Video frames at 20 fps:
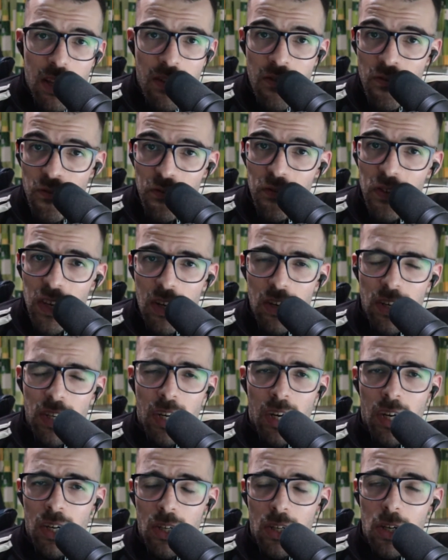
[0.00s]

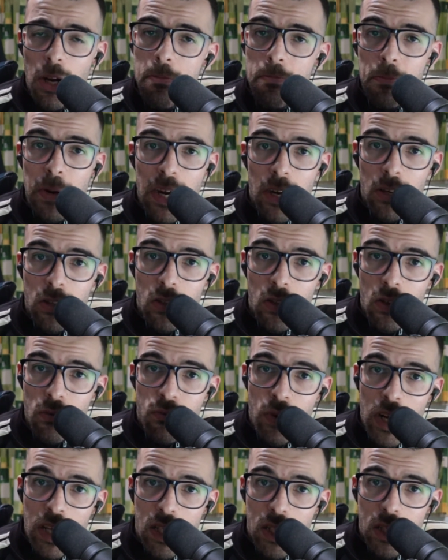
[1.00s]
inferior compared to the
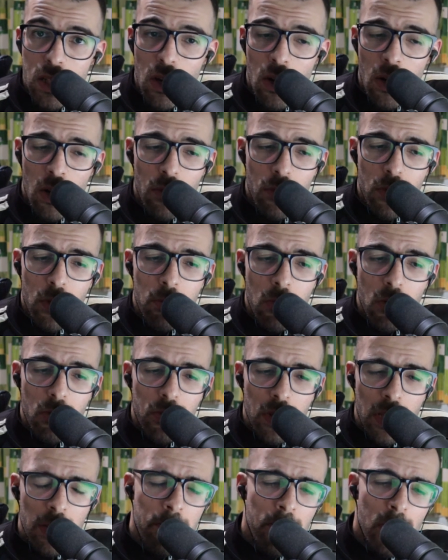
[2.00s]
rest of the
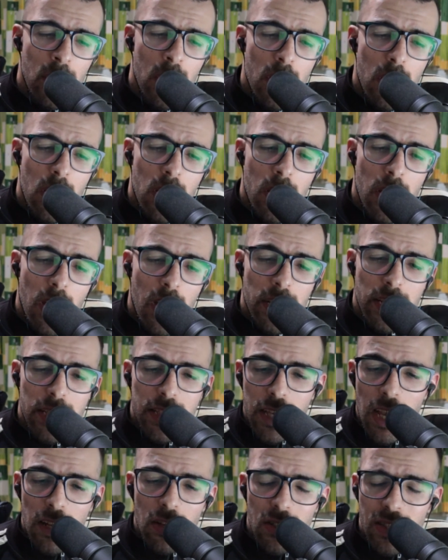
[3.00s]
movie. I
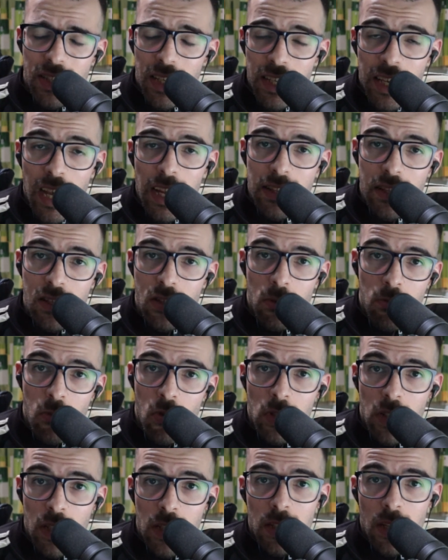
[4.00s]
cannot get into
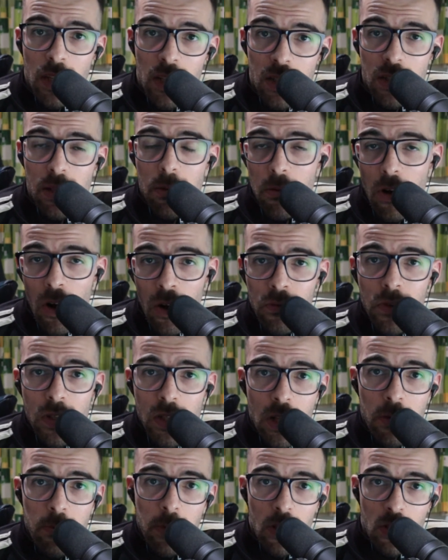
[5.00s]
more details,
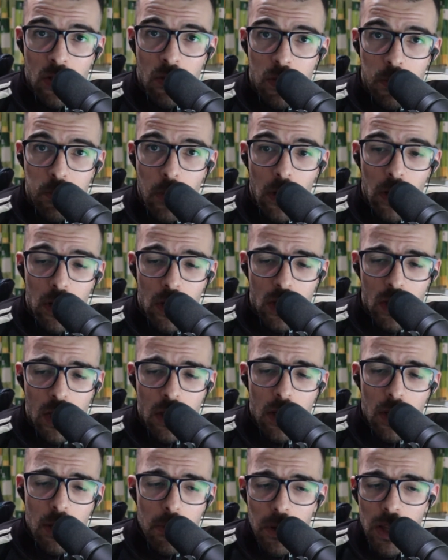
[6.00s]
obviously because of spoilers,
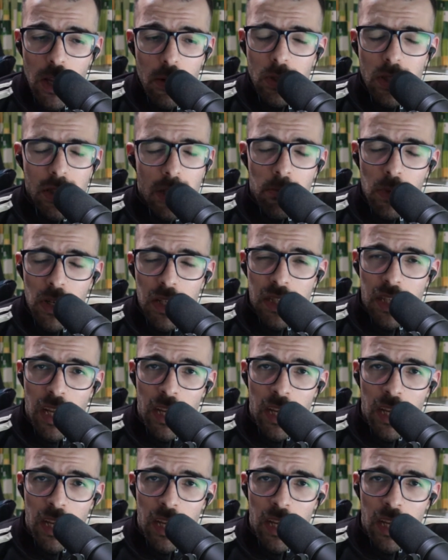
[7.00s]
but I will simply